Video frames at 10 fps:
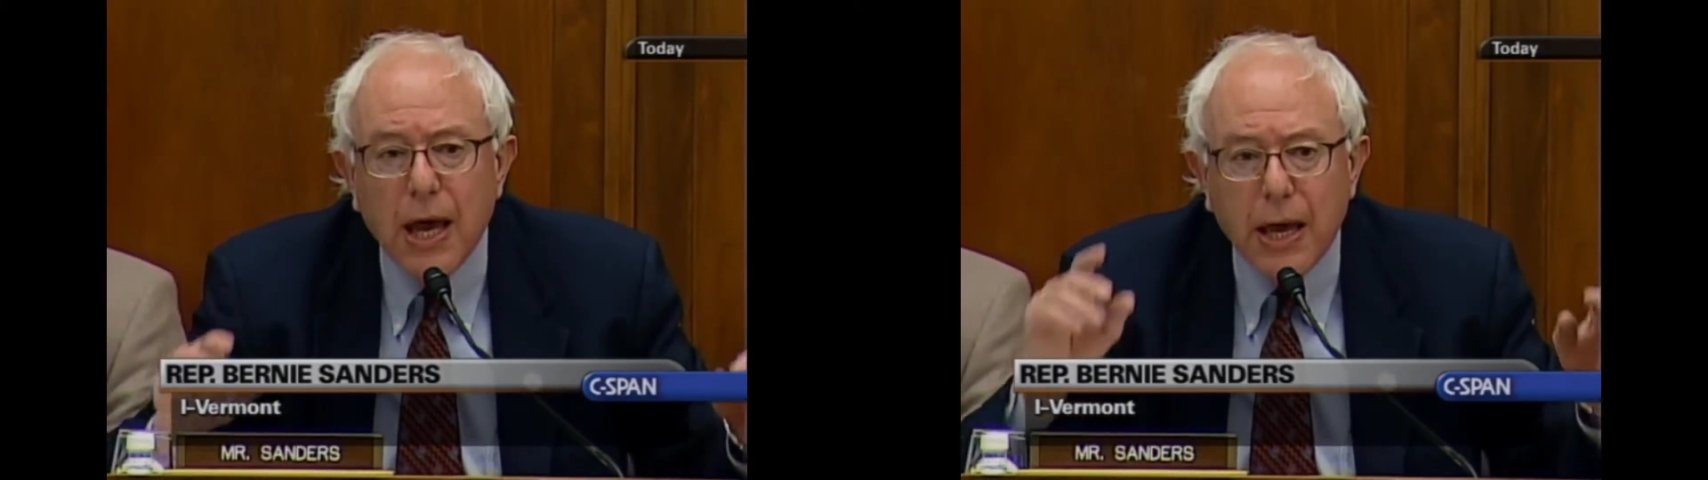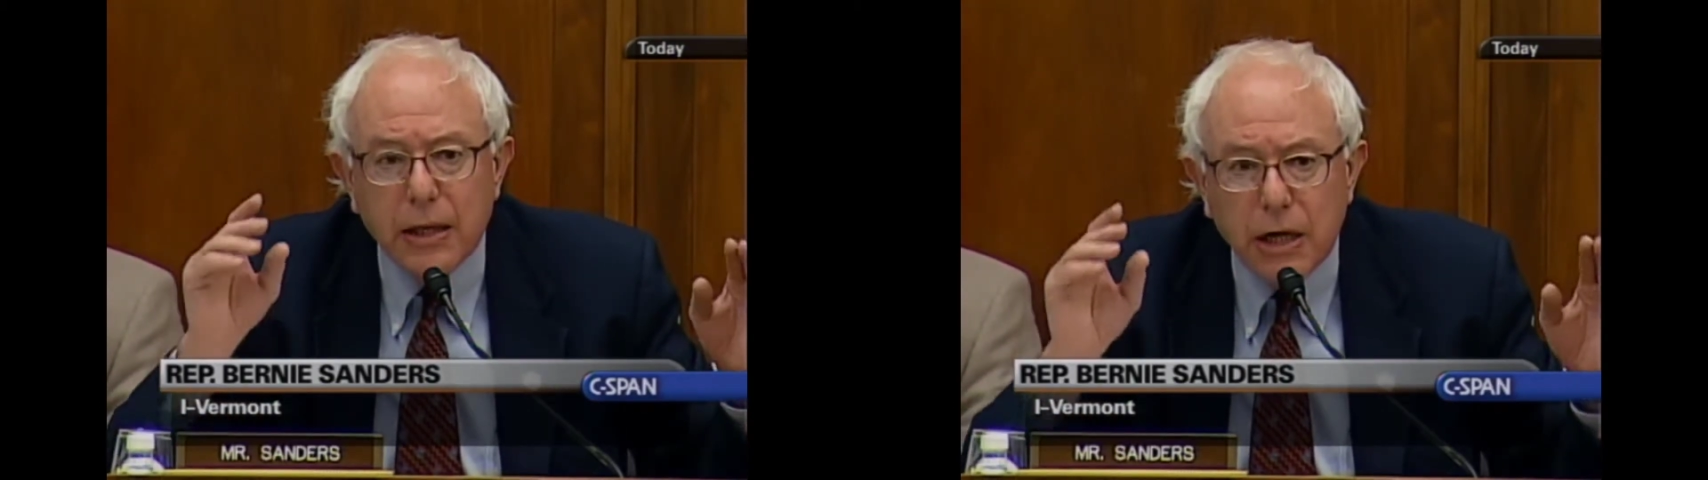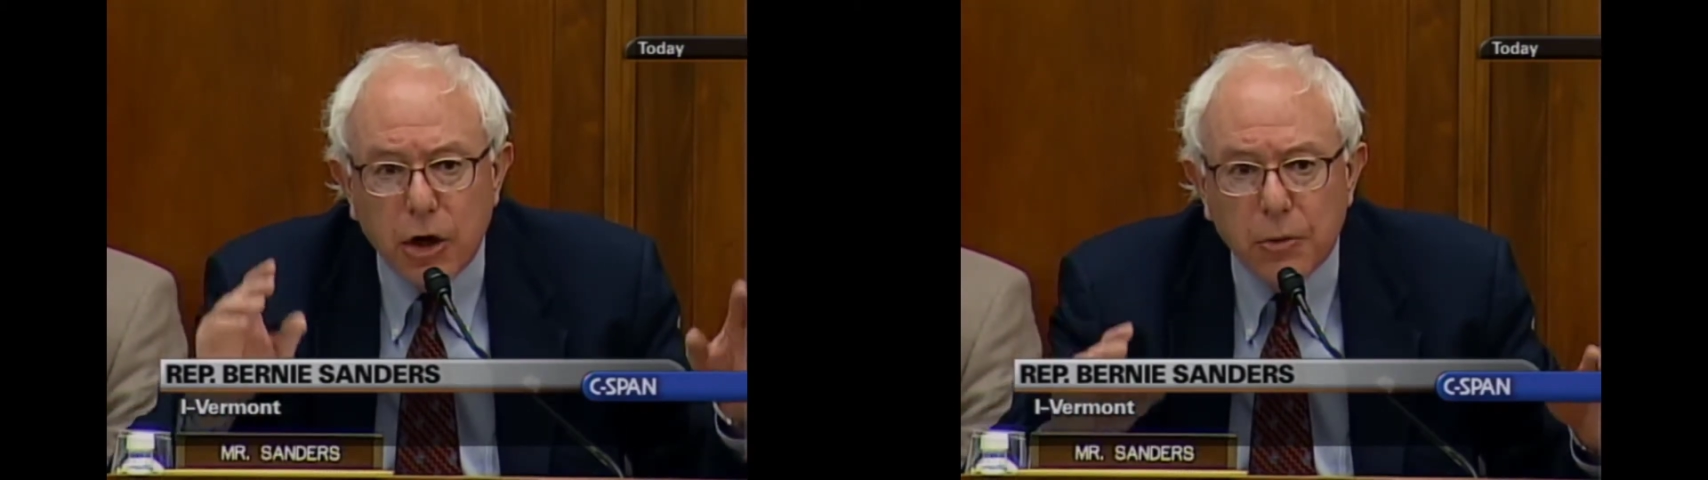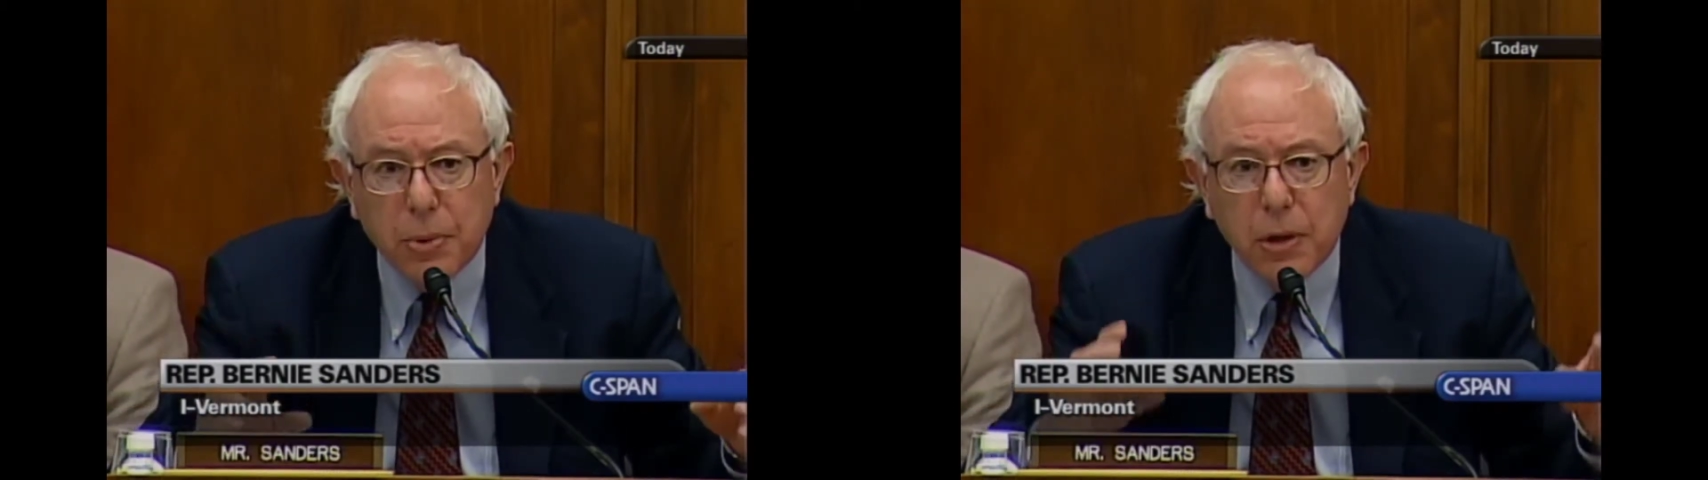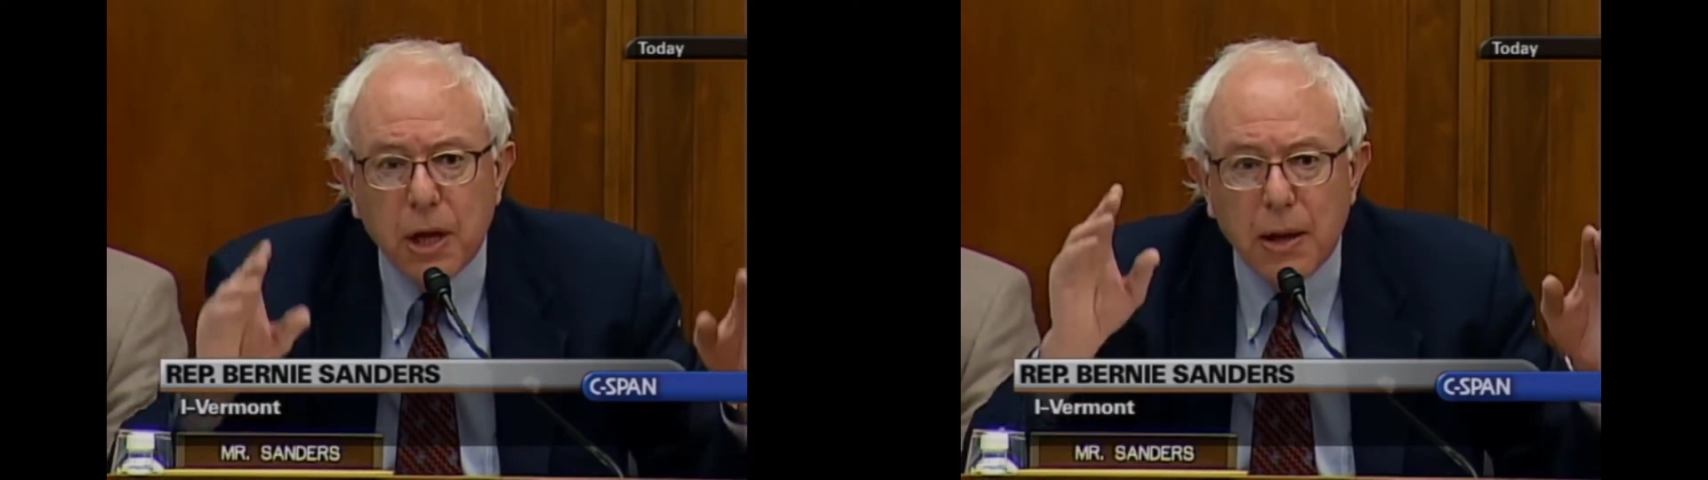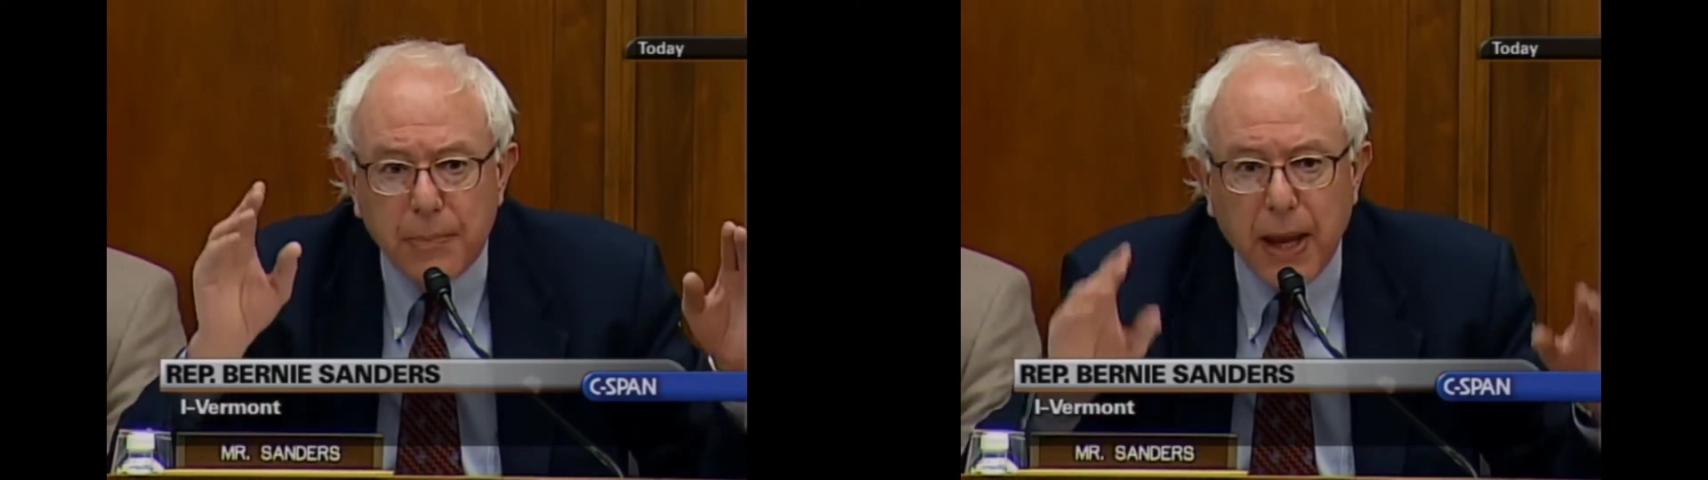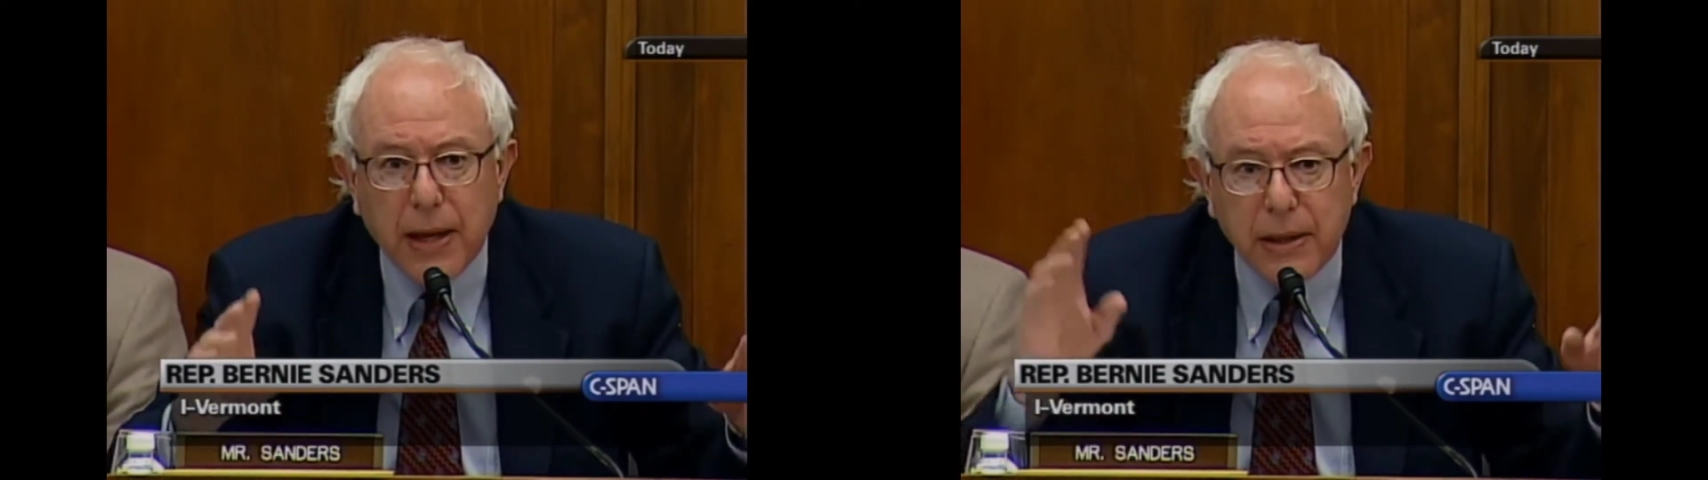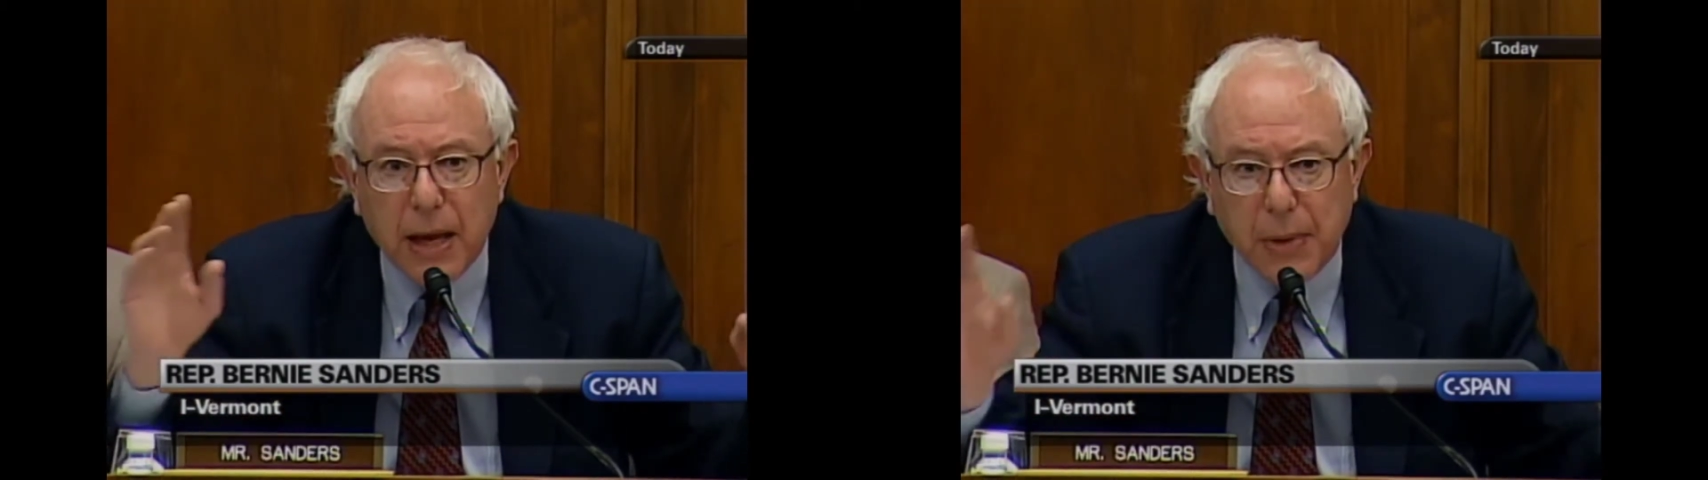a terrible
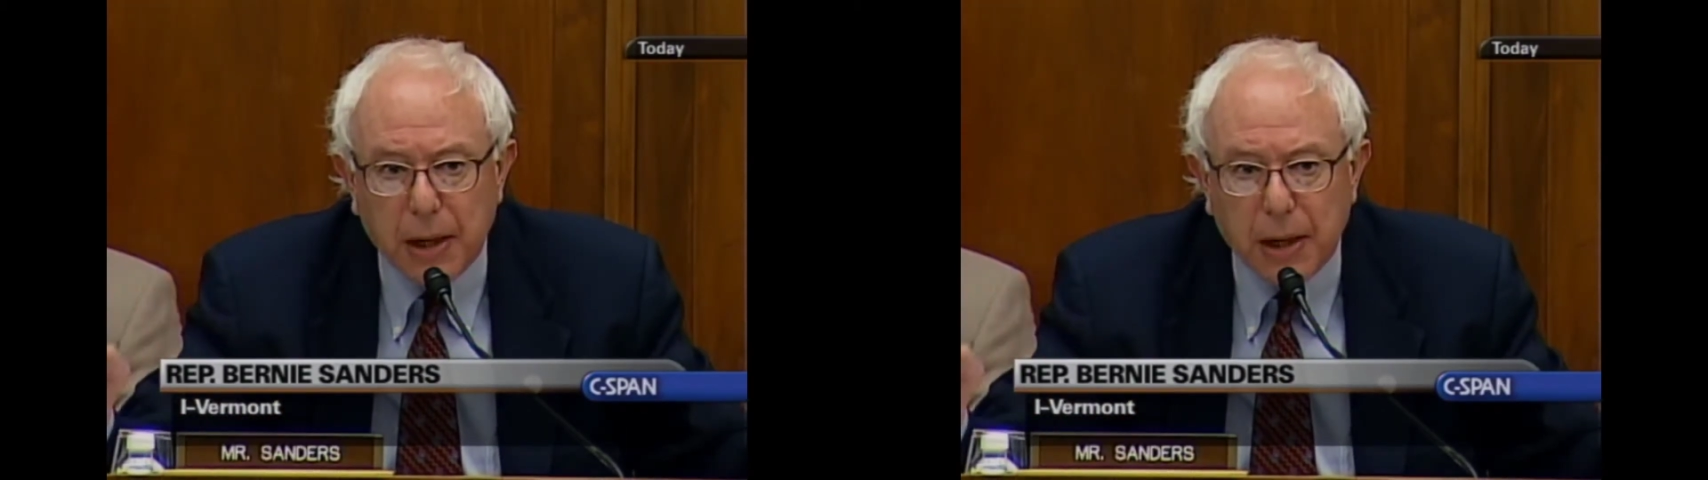pandemic.